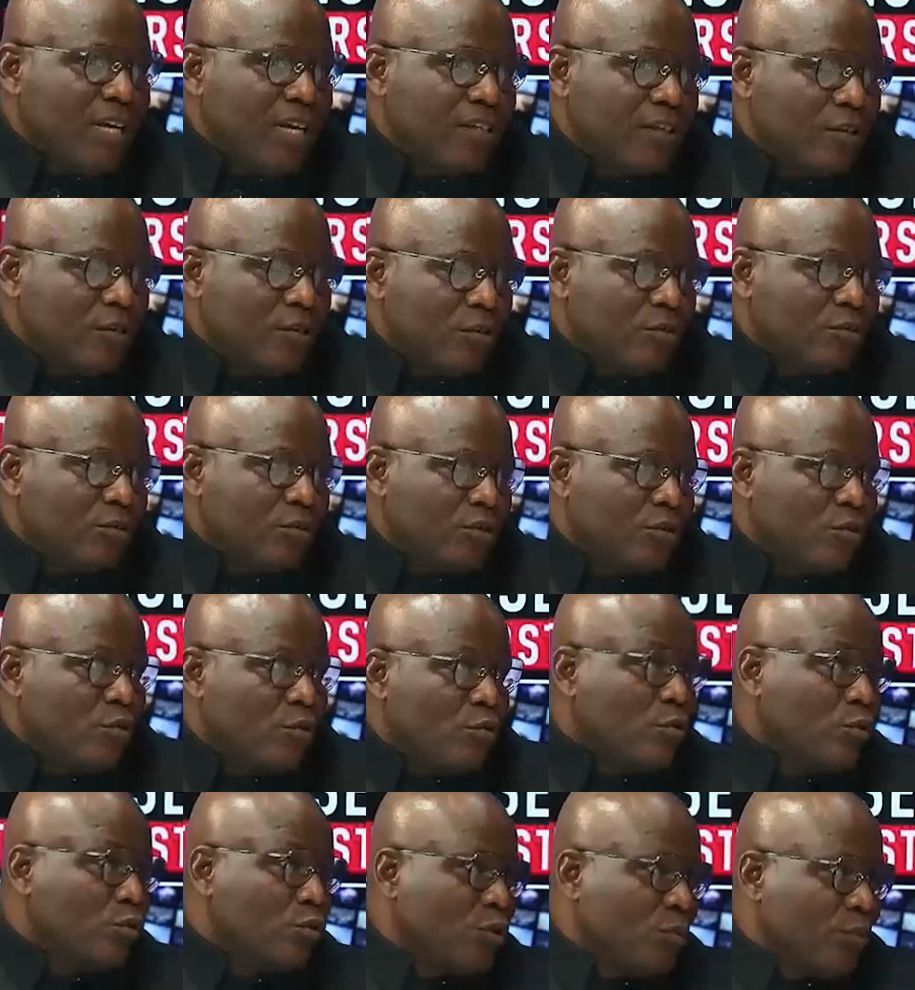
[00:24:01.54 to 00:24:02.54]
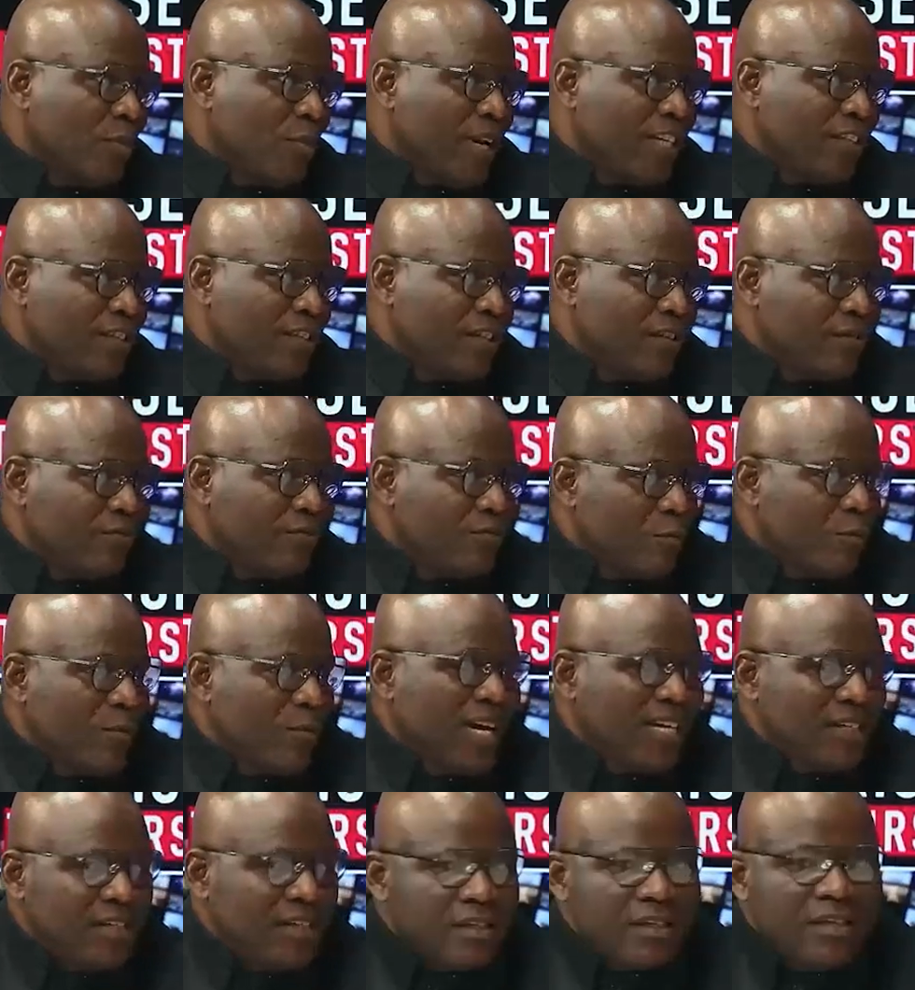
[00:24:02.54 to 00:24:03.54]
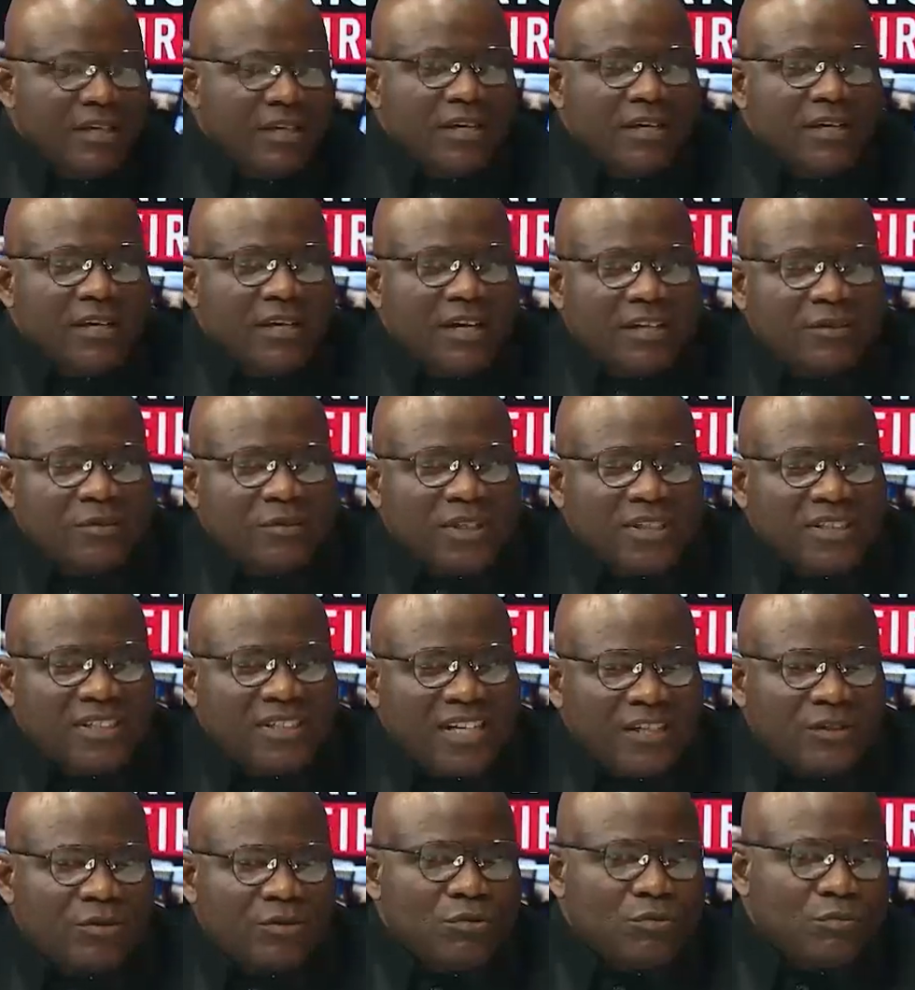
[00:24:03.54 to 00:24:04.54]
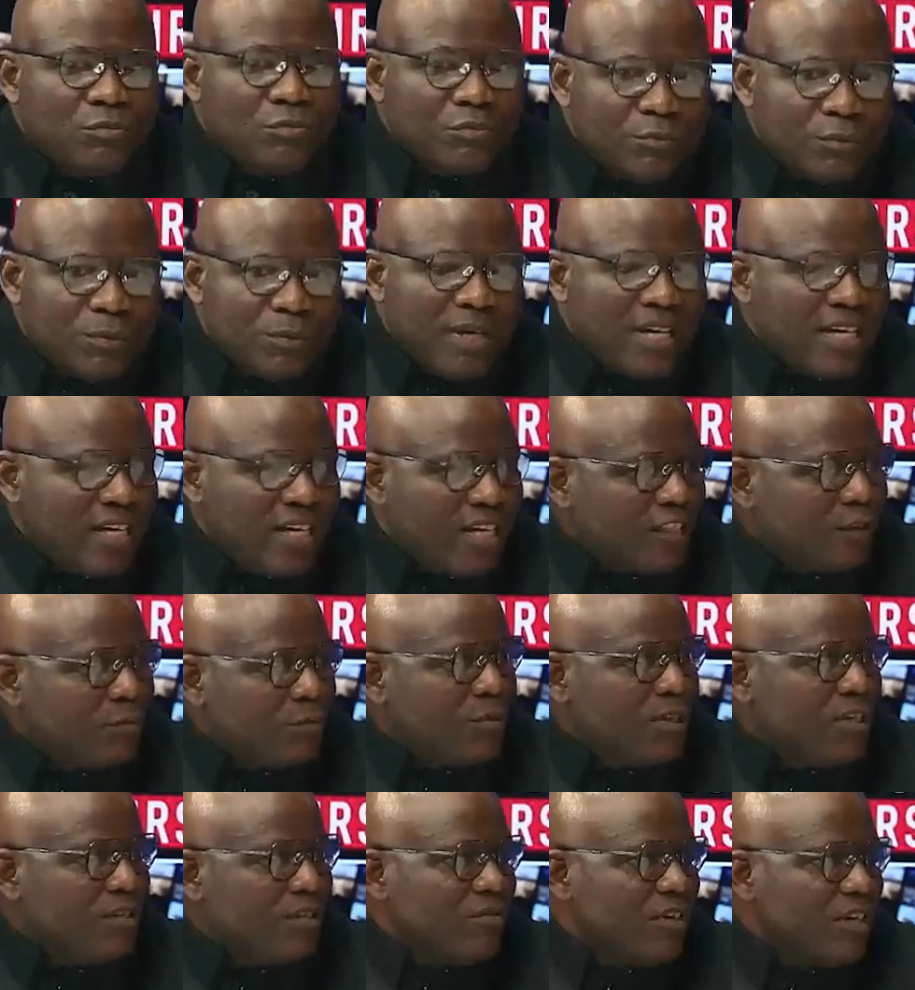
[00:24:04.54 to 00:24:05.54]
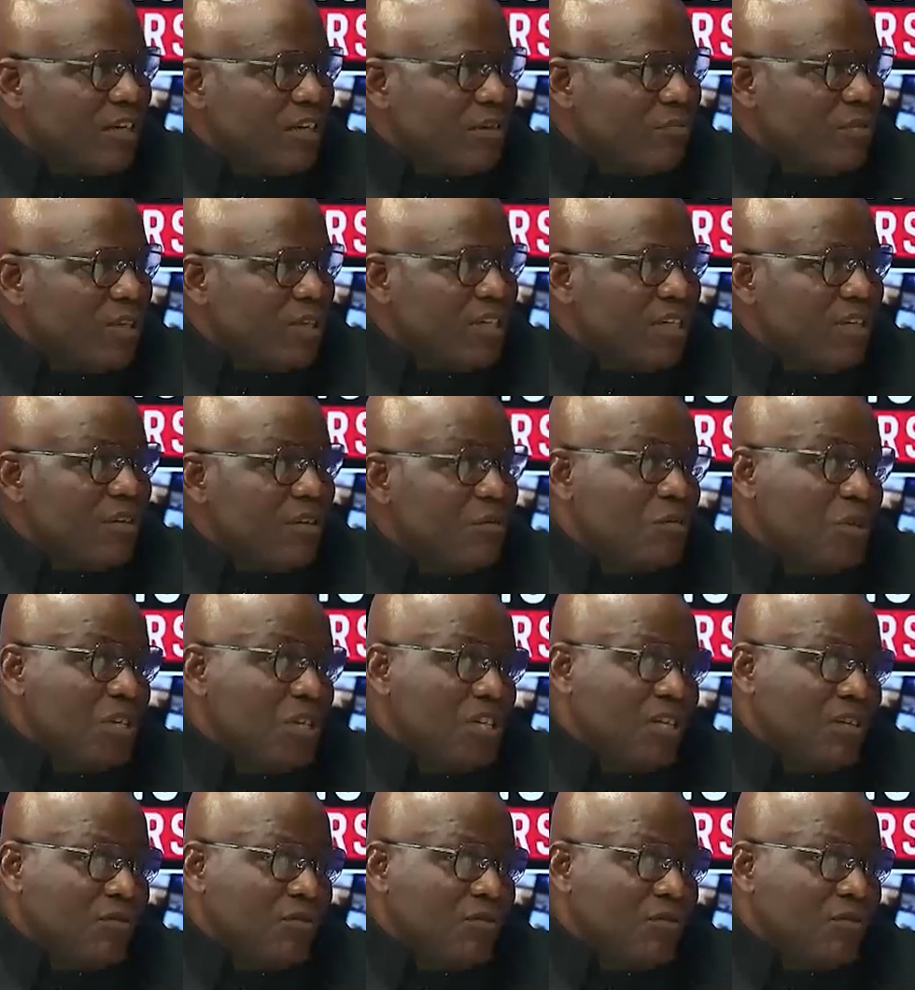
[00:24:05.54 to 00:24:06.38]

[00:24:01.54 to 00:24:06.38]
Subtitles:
a lot on local supply chain for paddy, and we are trying to play in that space very bigly.